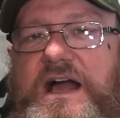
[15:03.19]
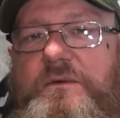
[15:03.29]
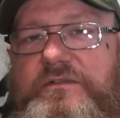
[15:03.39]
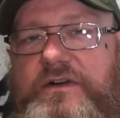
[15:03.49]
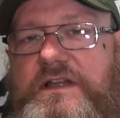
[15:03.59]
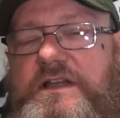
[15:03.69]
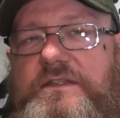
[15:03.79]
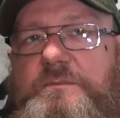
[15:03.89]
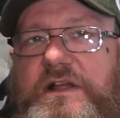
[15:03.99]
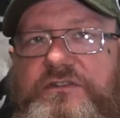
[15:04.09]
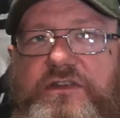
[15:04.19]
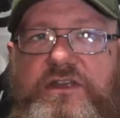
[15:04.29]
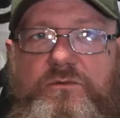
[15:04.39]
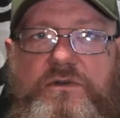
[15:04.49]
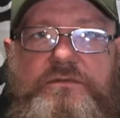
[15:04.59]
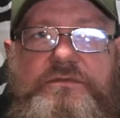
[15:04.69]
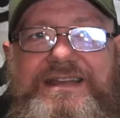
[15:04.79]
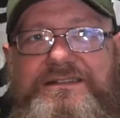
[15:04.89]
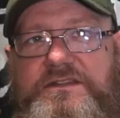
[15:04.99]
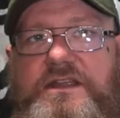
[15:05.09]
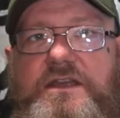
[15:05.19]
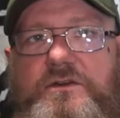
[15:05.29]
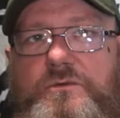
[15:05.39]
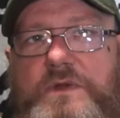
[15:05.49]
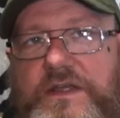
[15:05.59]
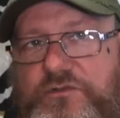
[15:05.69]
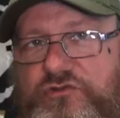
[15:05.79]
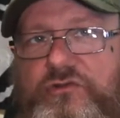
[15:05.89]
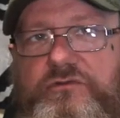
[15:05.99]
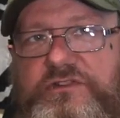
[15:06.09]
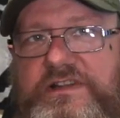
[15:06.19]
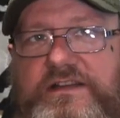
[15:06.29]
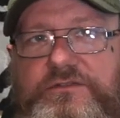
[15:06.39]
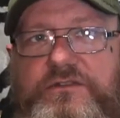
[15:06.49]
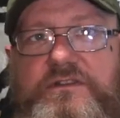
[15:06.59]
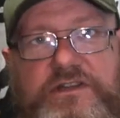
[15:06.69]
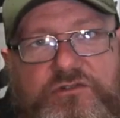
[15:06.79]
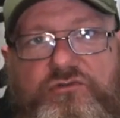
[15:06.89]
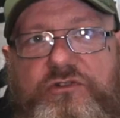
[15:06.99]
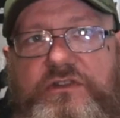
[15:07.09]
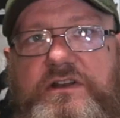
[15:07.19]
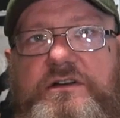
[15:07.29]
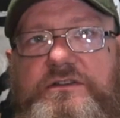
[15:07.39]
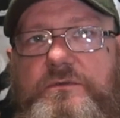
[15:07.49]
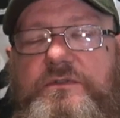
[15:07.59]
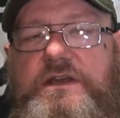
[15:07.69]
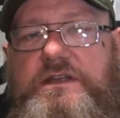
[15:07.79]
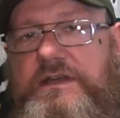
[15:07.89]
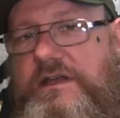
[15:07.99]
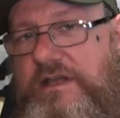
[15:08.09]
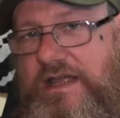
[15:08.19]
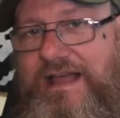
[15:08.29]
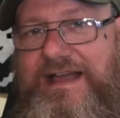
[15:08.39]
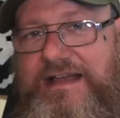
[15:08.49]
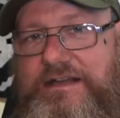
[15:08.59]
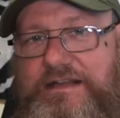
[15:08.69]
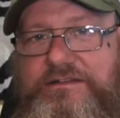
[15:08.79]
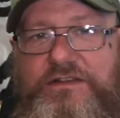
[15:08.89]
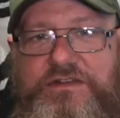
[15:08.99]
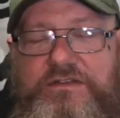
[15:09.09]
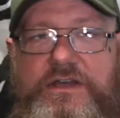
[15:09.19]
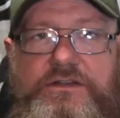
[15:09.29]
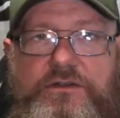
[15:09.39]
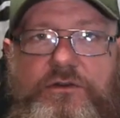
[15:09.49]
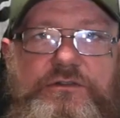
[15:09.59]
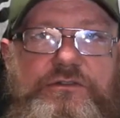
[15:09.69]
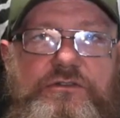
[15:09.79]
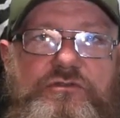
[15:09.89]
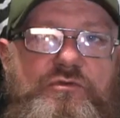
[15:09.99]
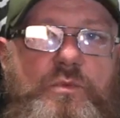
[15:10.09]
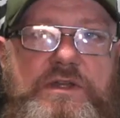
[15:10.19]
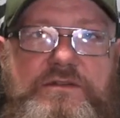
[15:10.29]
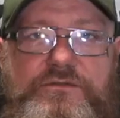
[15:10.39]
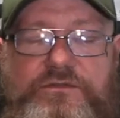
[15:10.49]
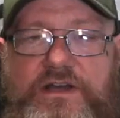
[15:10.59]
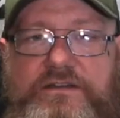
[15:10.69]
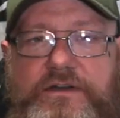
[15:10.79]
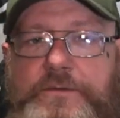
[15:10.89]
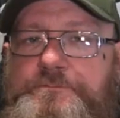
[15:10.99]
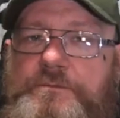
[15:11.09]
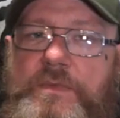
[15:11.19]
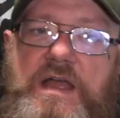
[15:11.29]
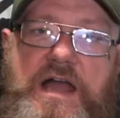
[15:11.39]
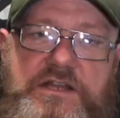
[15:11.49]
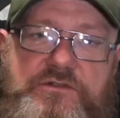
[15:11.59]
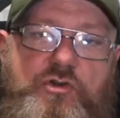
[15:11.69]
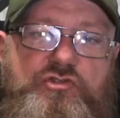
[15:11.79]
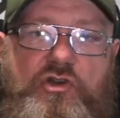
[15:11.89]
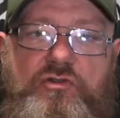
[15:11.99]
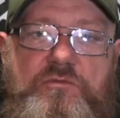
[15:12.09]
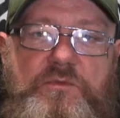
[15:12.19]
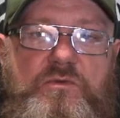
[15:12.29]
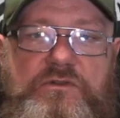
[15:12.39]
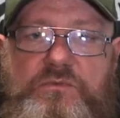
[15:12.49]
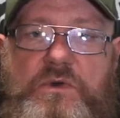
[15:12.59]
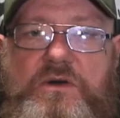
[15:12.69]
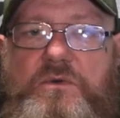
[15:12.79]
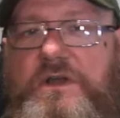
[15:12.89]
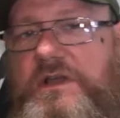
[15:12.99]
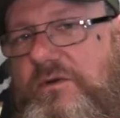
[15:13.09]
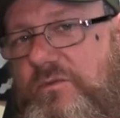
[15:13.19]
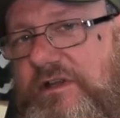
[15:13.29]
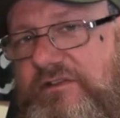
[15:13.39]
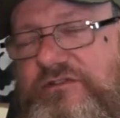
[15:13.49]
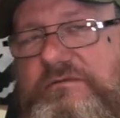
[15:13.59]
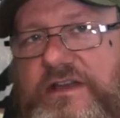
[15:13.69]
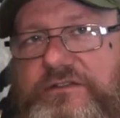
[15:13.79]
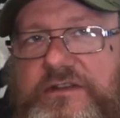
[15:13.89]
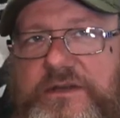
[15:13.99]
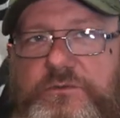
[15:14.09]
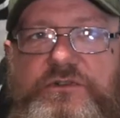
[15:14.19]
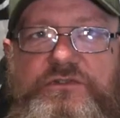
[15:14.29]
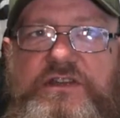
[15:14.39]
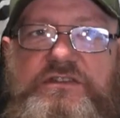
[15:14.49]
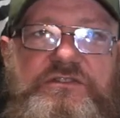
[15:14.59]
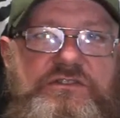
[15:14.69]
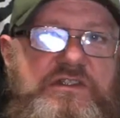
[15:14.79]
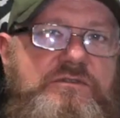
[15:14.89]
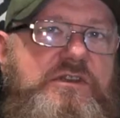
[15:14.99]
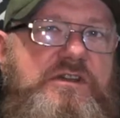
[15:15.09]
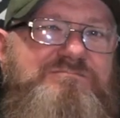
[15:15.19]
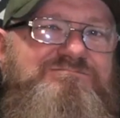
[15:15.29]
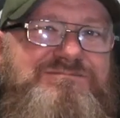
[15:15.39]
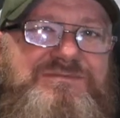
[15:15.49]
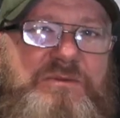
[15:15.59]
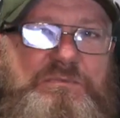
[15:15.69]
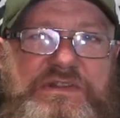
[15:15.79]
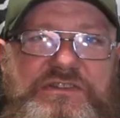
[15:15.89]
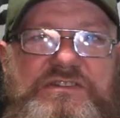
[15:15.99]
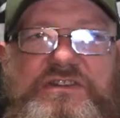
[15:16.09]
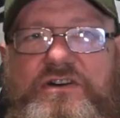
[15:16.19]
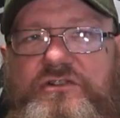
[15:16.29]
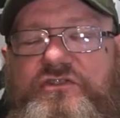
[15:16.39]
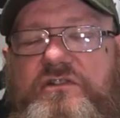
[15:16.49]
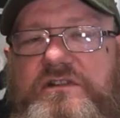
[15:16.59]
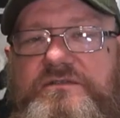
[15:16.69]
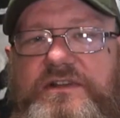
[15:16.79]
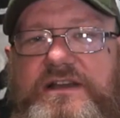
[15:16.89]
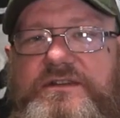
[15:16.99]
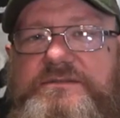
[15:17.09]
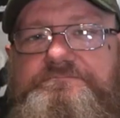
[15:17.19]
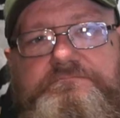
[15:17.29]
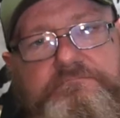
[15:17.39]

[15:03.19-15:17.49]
However, the buds are killed off in the kiln and the sugar is left and it's crystallized with the heat, and it does give it a nice sweet flavor. And you've got chocolate malt as well, which, as the name suggests, gives it a bitter dark chocolate flavor.